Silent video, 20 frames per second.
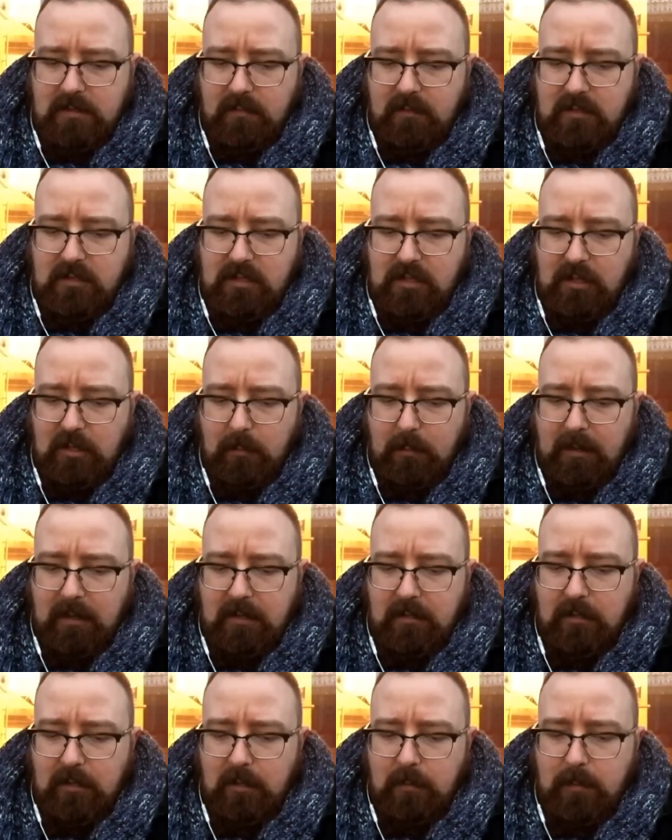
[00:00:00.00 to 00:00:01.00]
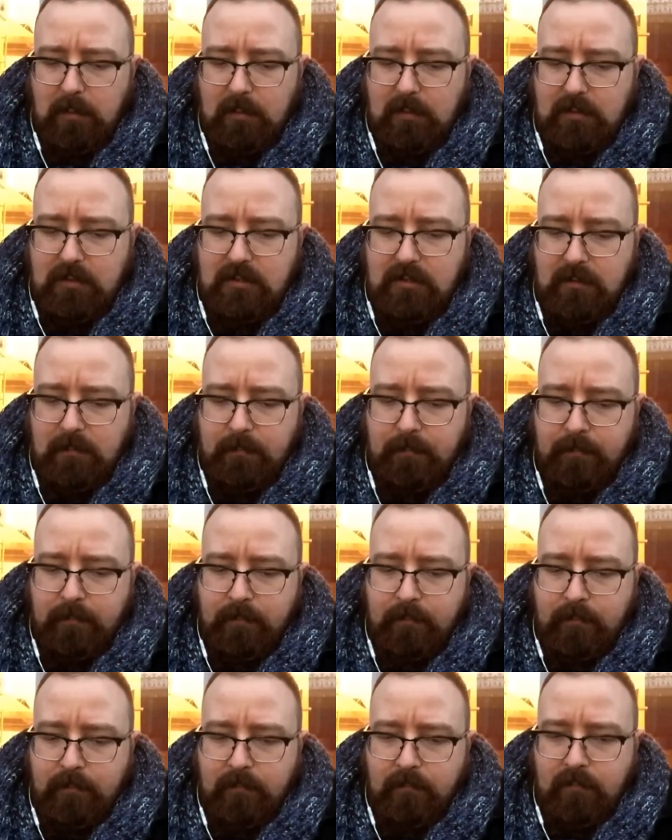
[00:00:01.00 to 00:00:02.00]
of the seal being opened,
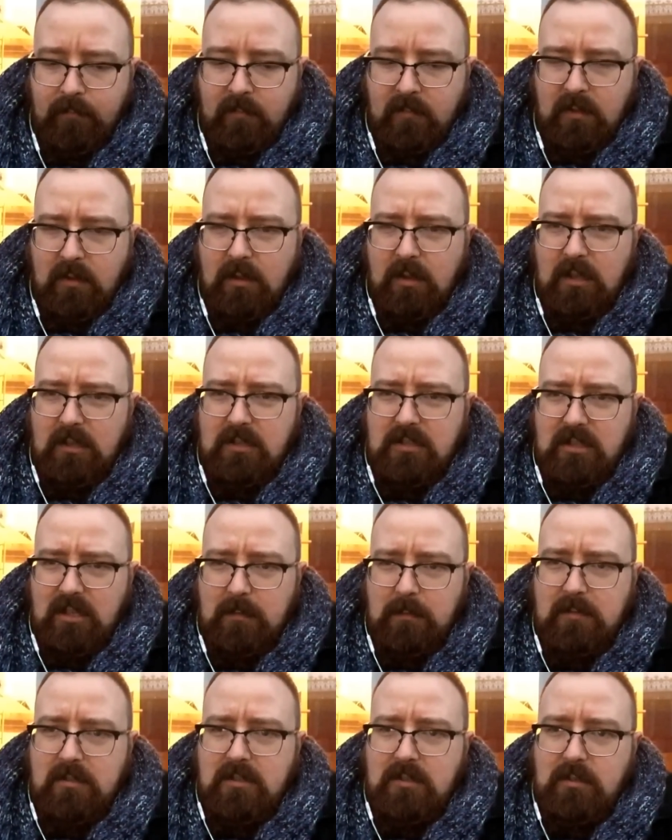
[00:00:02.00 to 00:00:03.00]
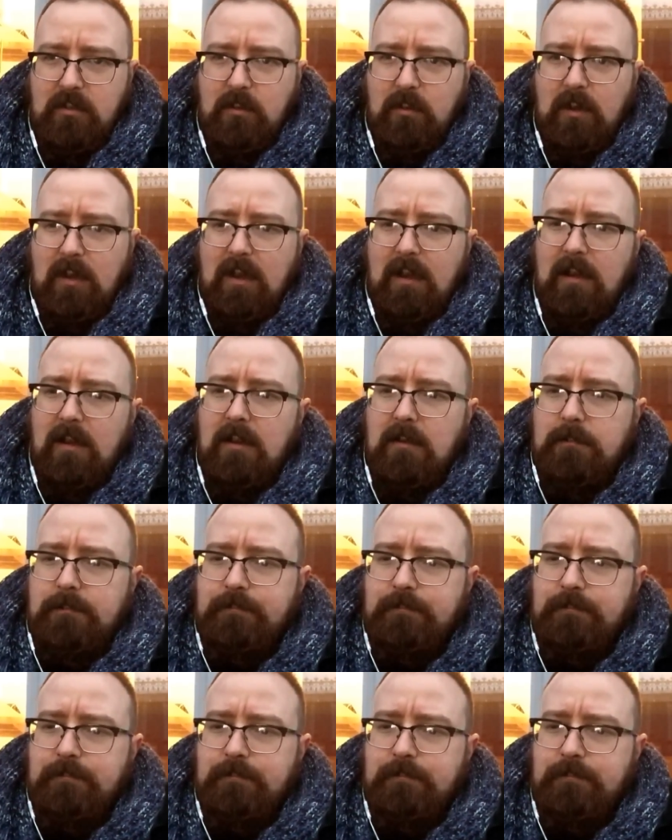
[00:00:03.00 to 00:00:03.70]
it seemed to, uh,